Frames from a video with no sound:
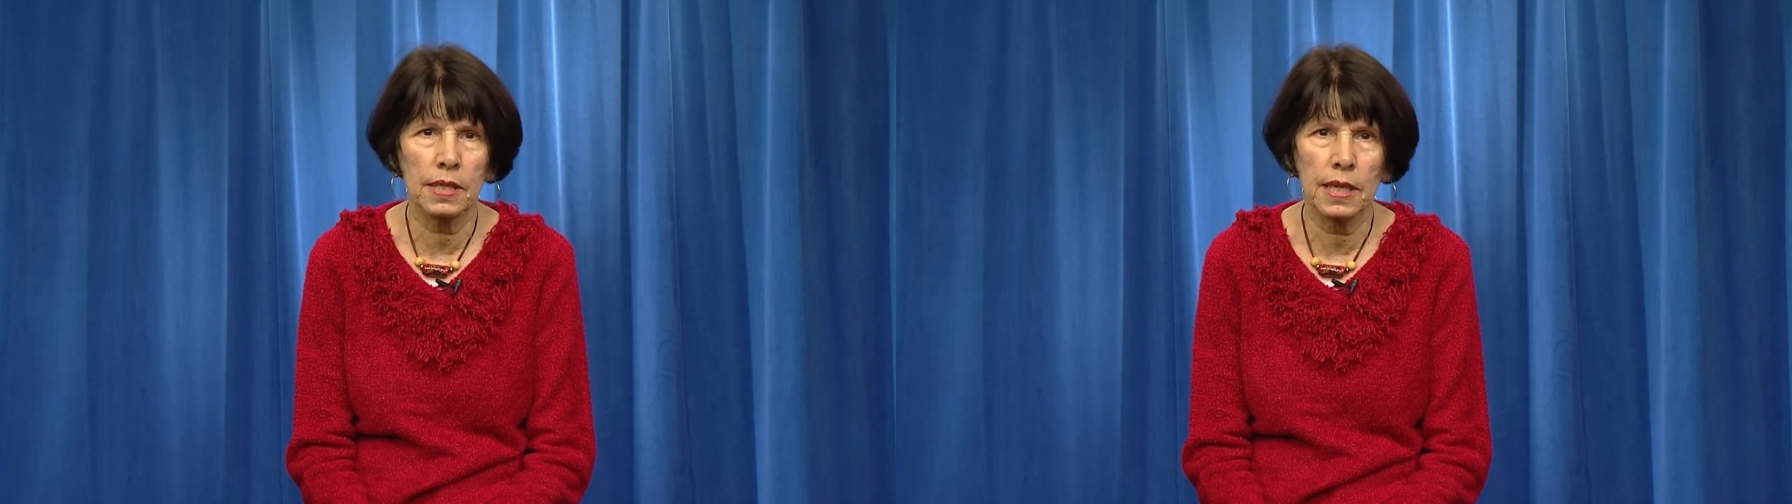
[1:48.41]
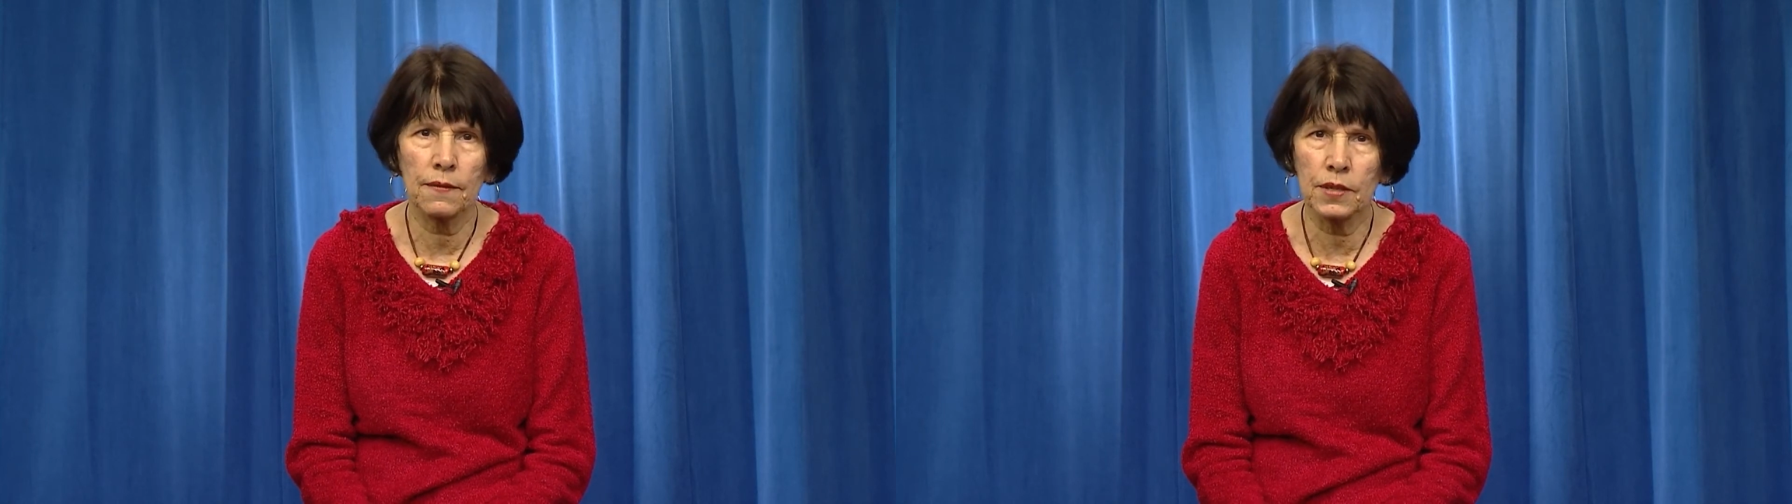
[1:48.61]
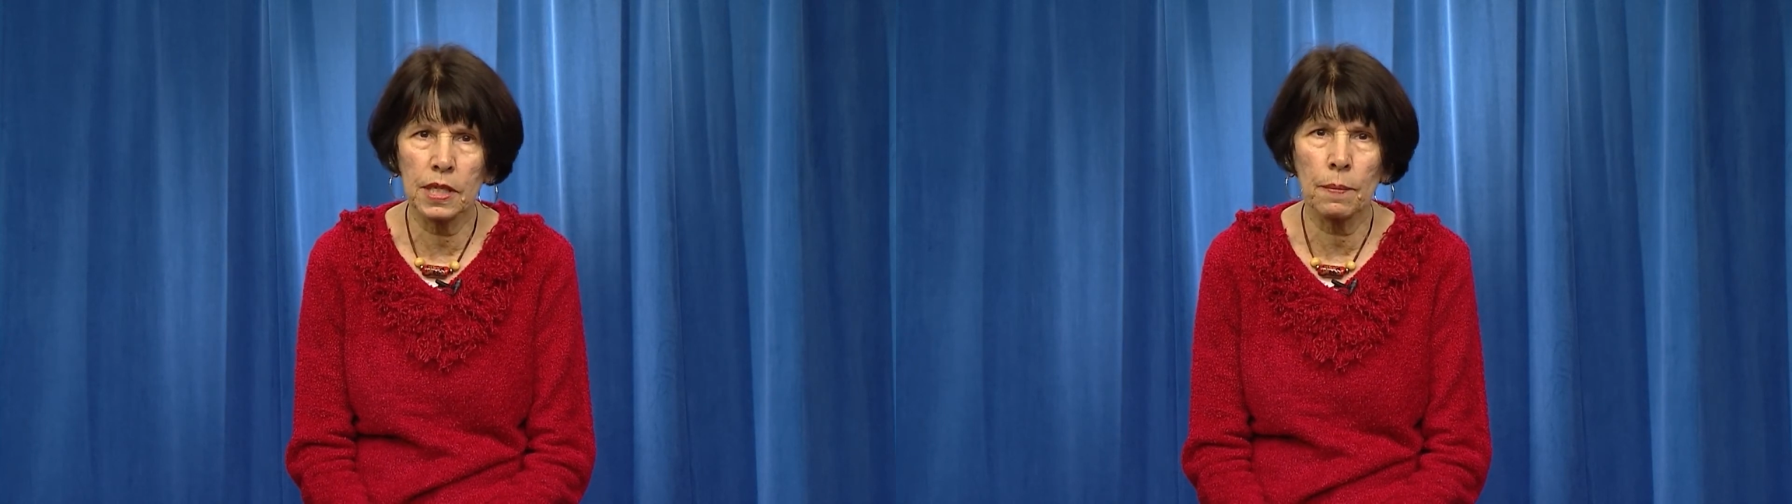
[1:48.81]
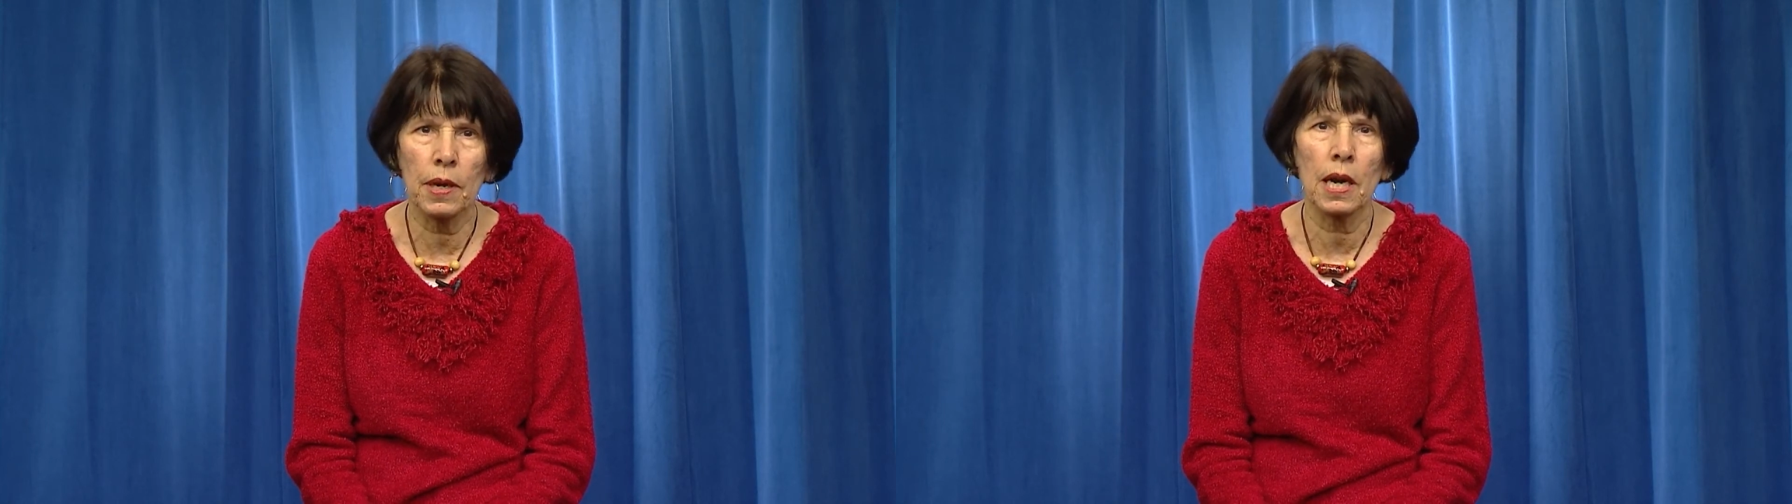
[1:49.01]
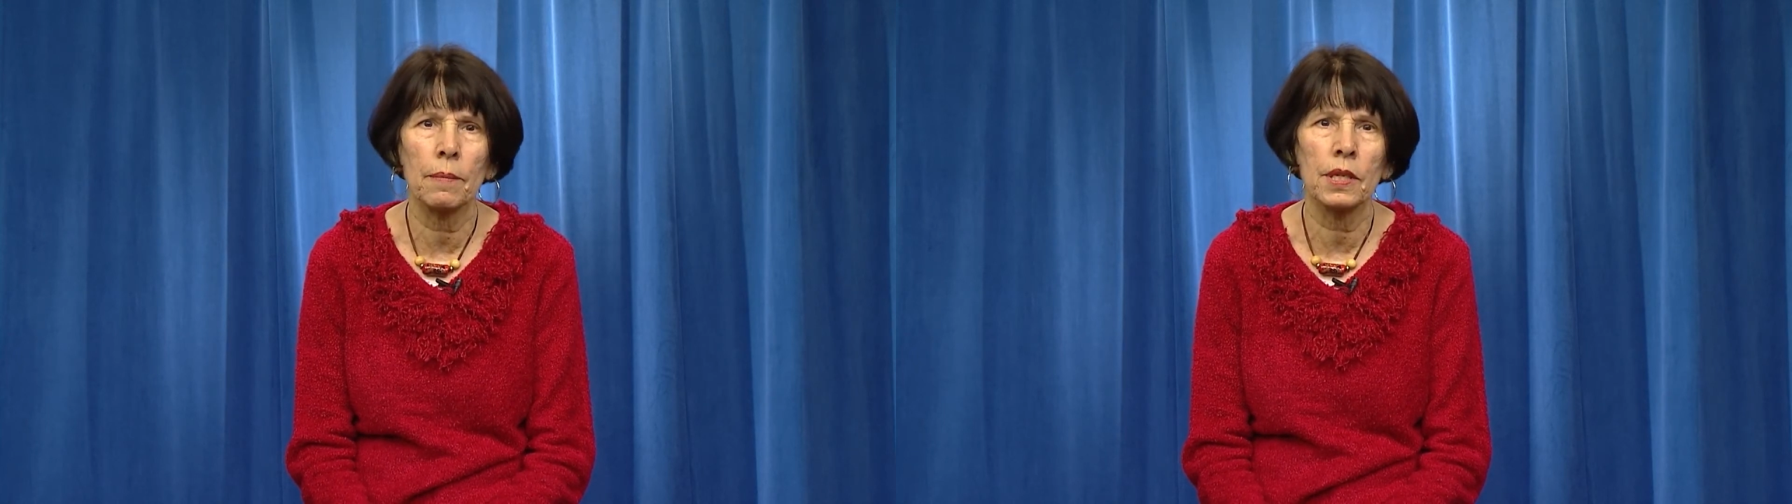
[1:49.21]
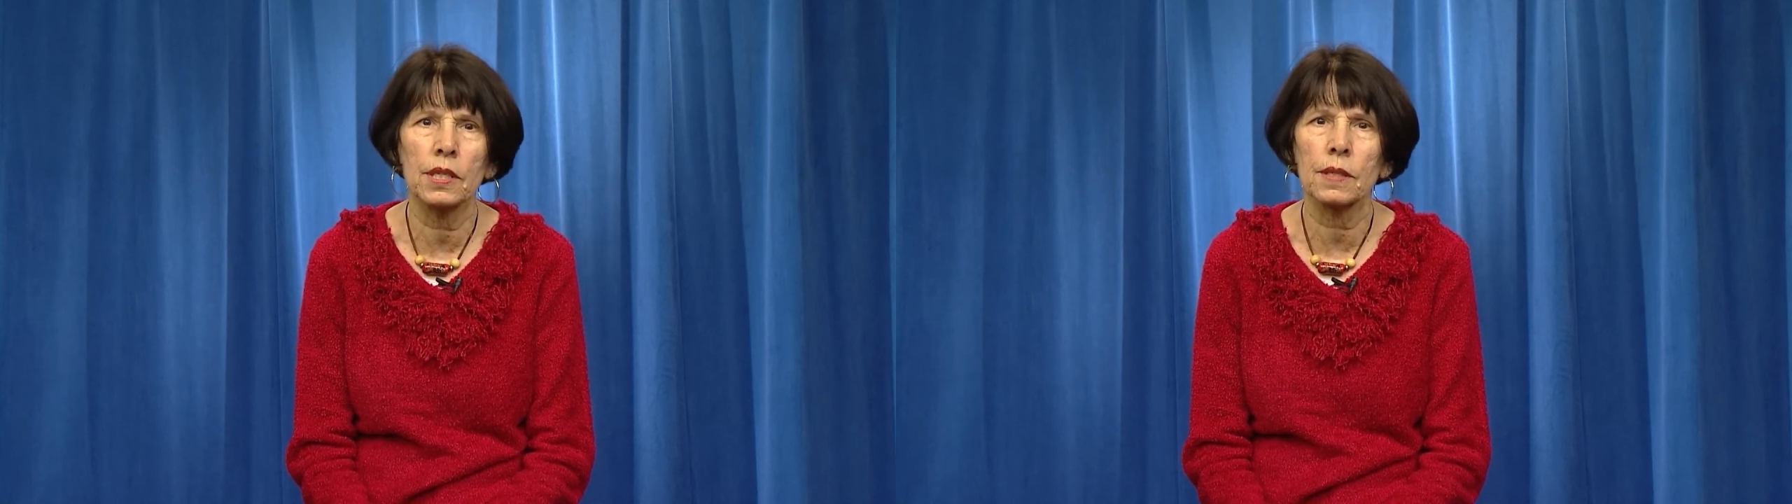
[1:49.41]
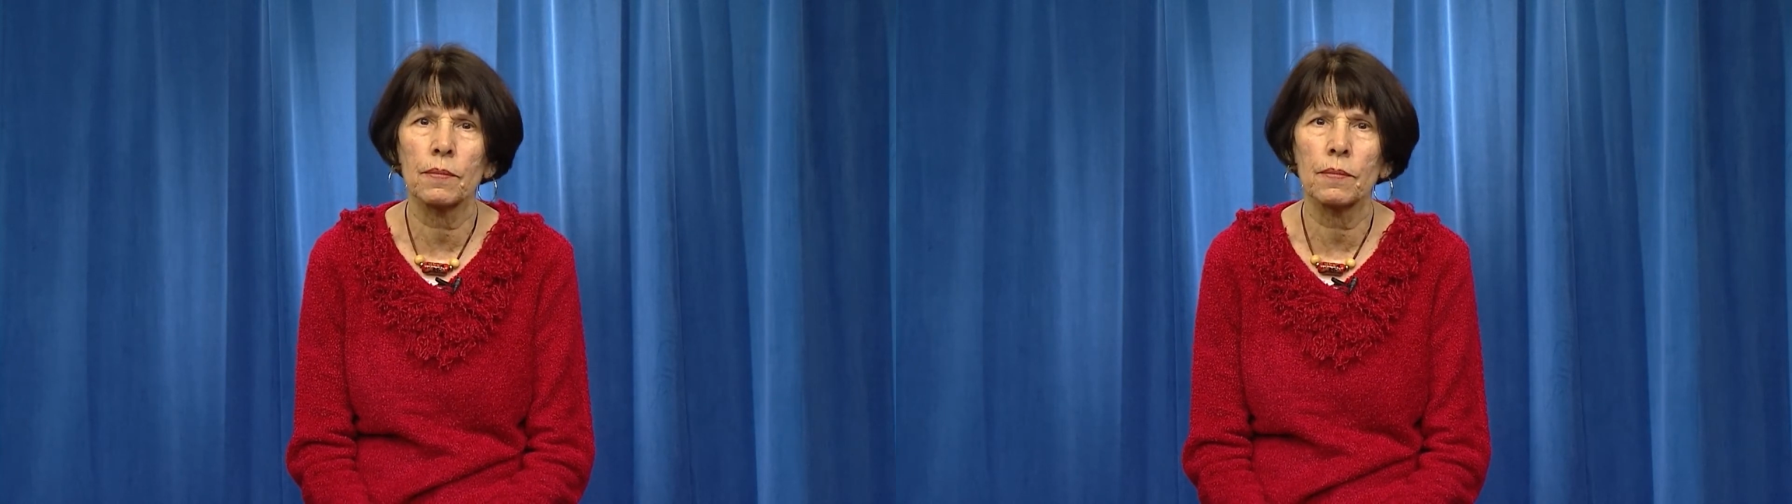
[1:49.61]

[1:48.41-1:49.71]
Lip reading: safety departments,